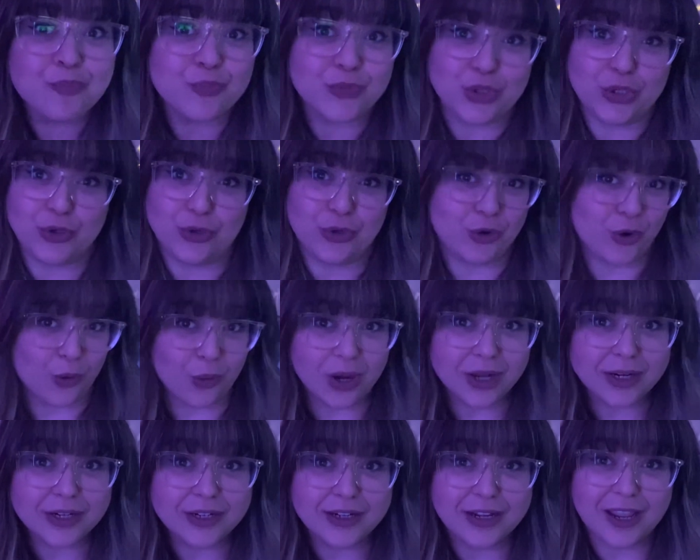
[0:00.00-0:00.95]
You go
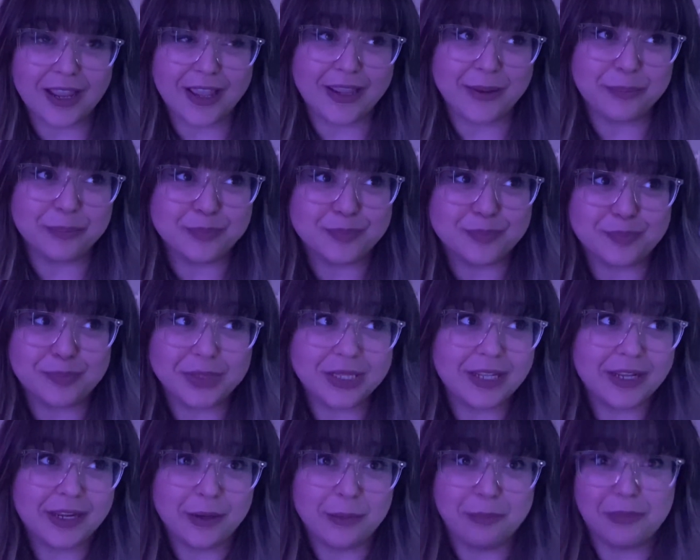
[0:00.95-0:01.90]
on it and
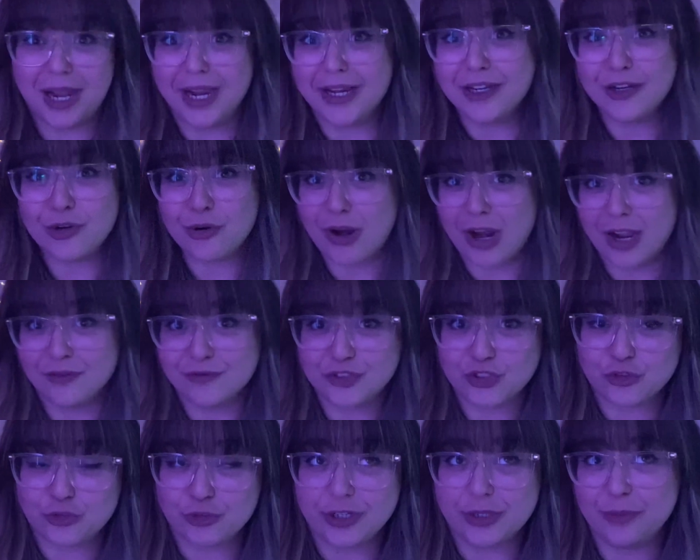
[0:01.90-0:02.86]
play a Minecraft
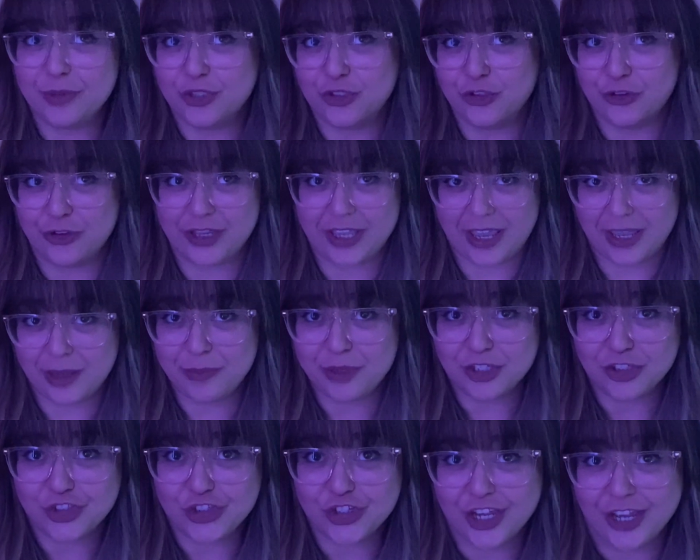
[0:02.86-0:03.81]
stream in your
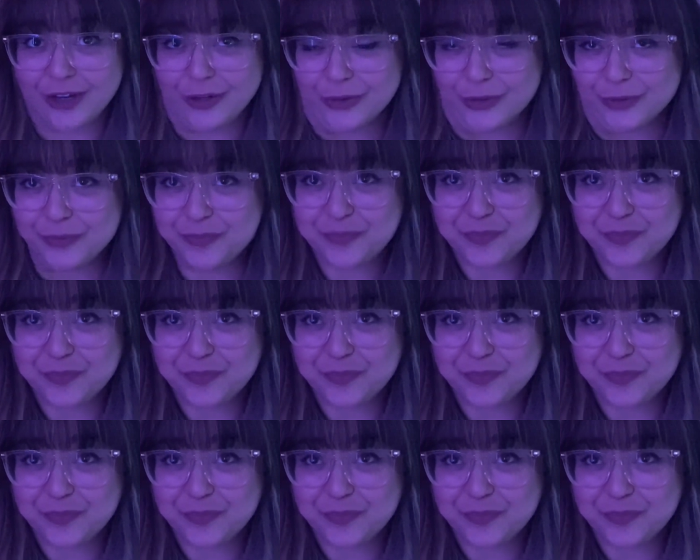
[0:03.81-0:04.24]
gaming channel.